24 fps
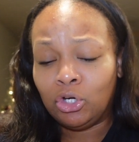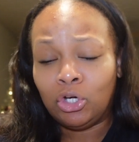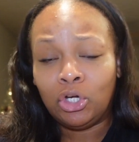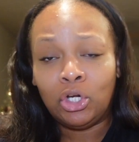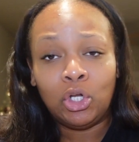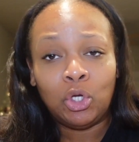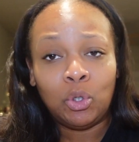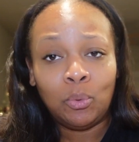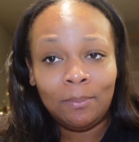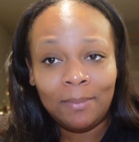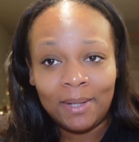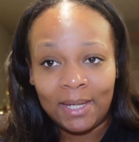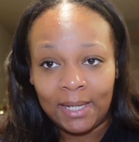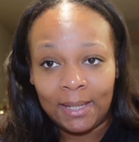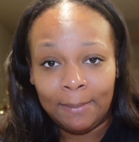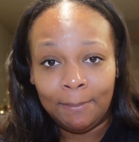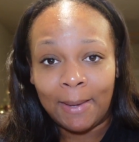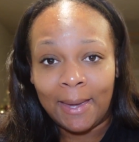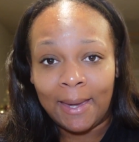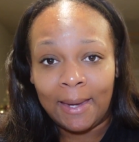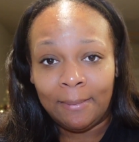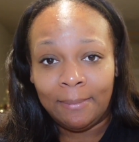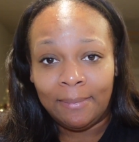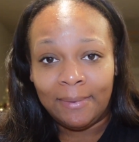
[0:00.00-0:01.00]
new me,
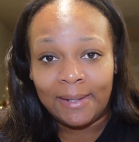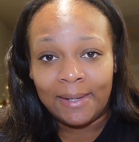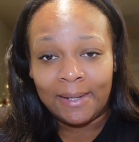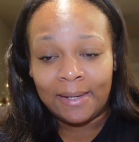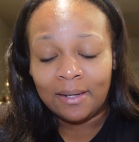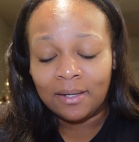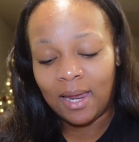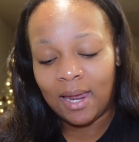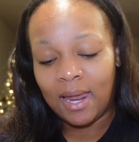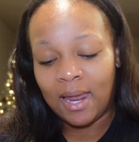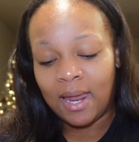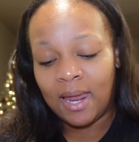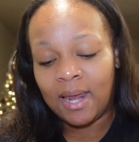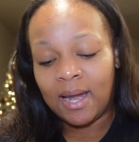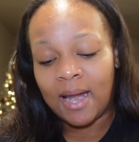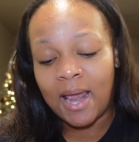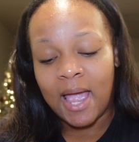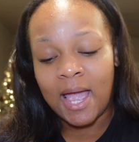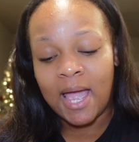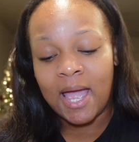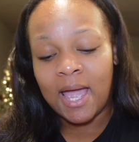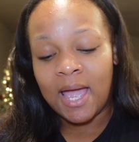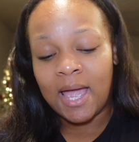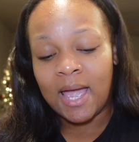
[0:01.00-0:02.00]
baby. And
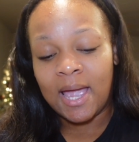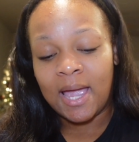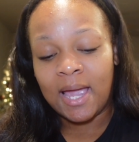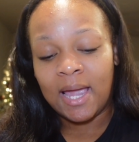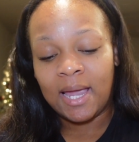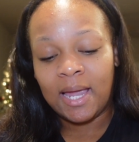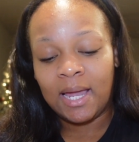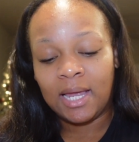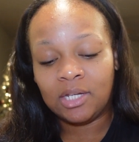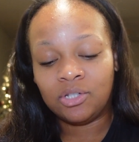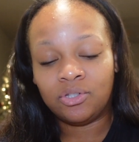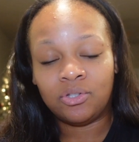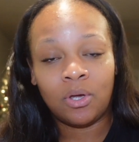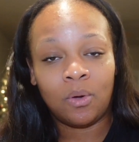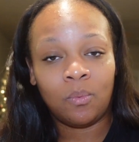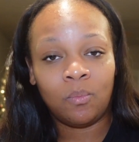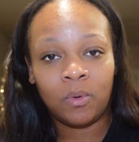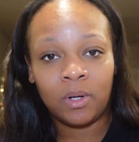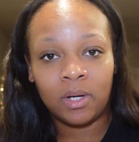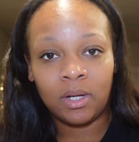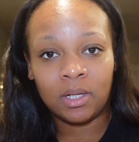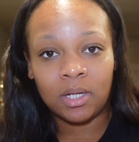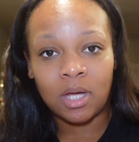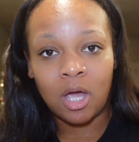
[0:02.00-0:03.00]
I don't
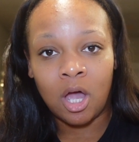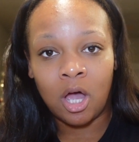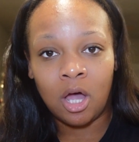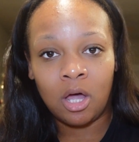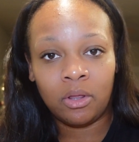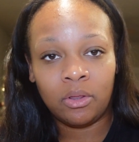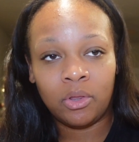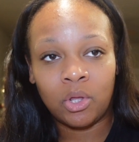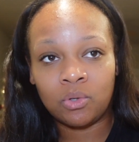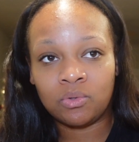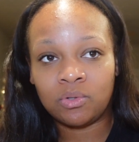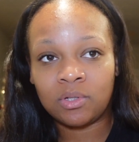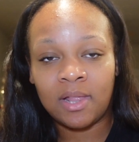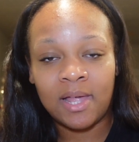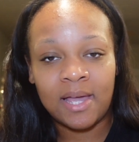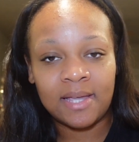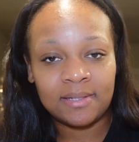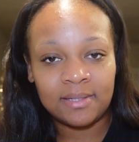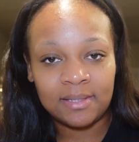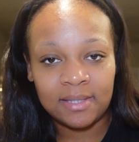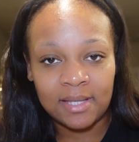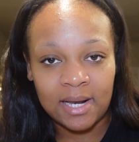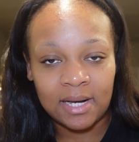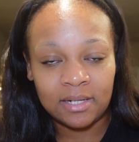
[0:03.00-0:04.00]
want all those
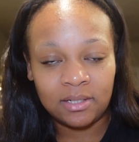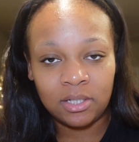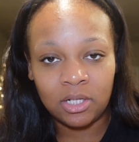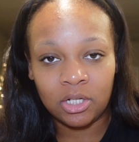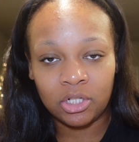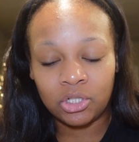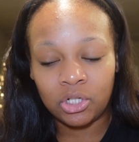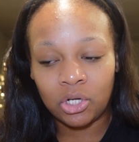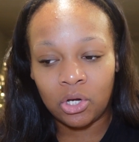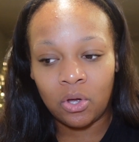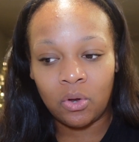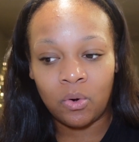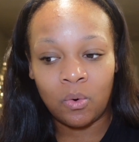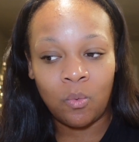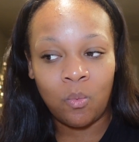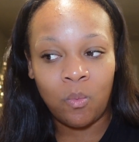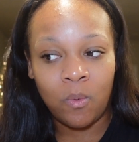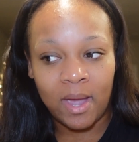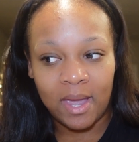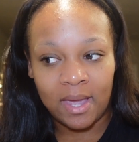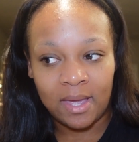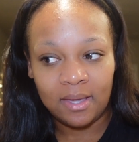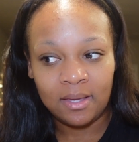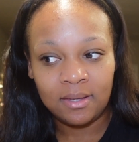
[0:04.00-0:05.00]
classes that I took to go to
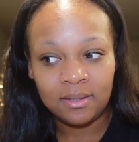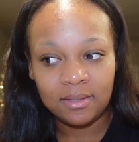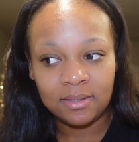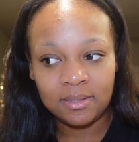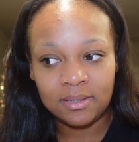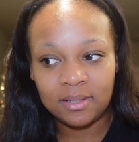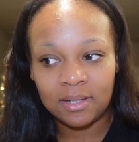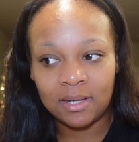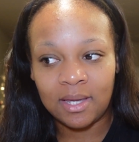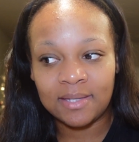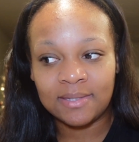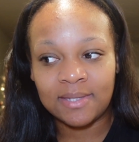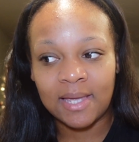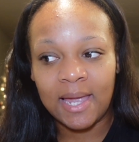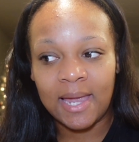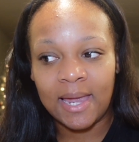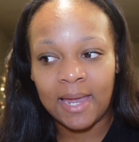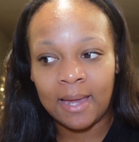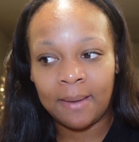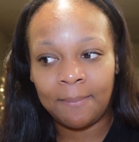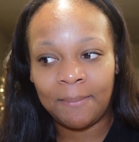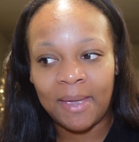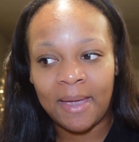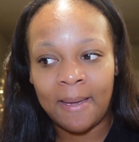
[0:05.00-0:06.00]
waste because I
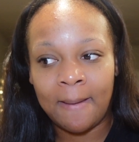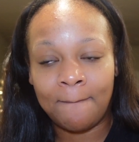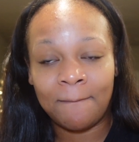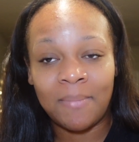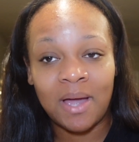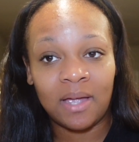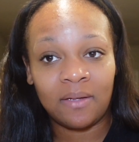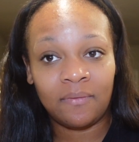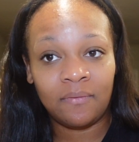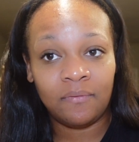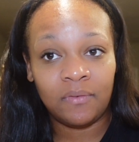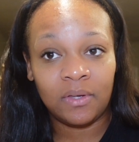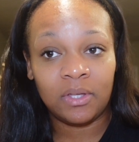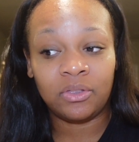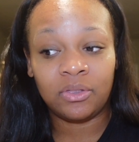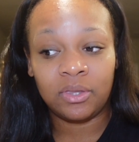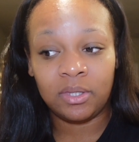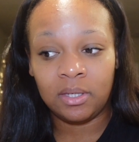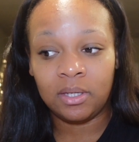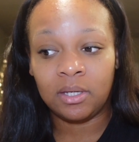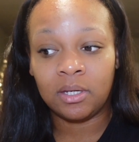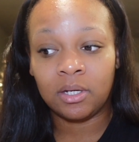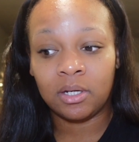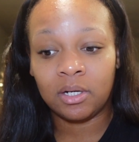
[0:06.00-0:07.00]
am at my
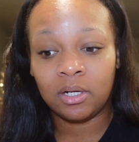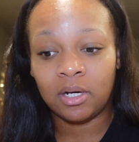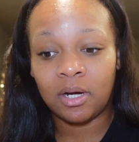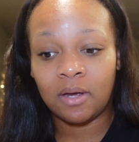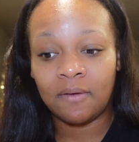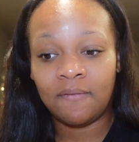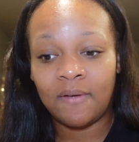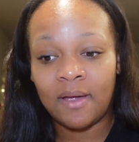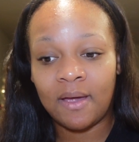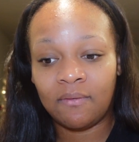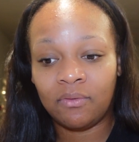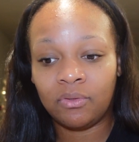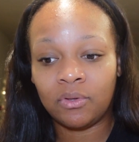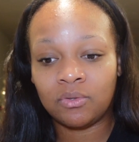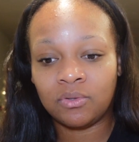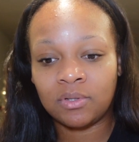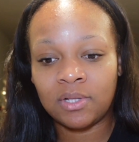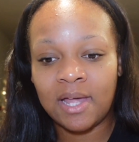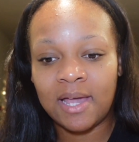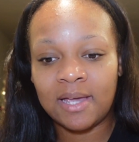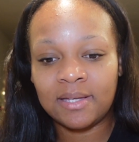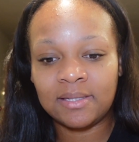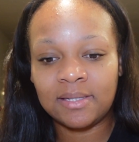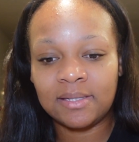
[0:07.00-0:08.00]
5th year of having those
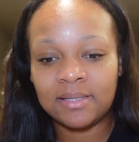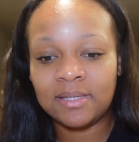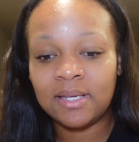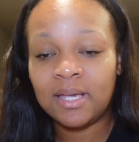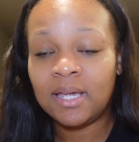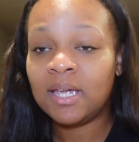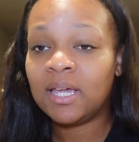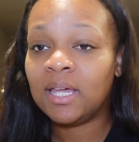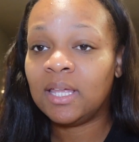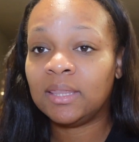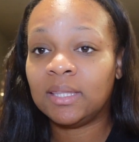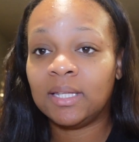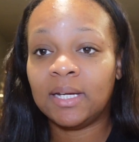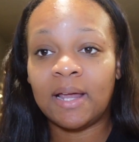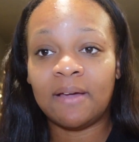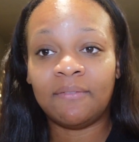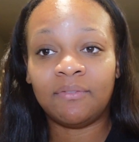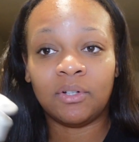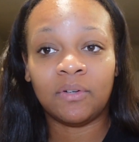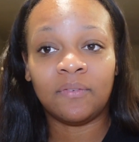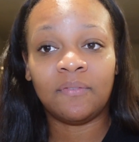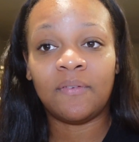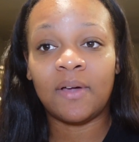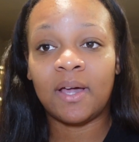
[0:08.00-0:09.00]
classes. Then
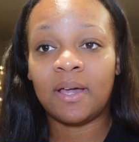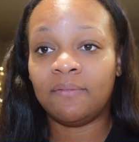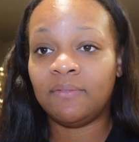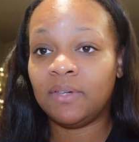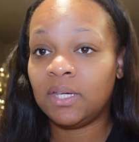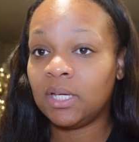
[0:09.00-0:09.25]
after 5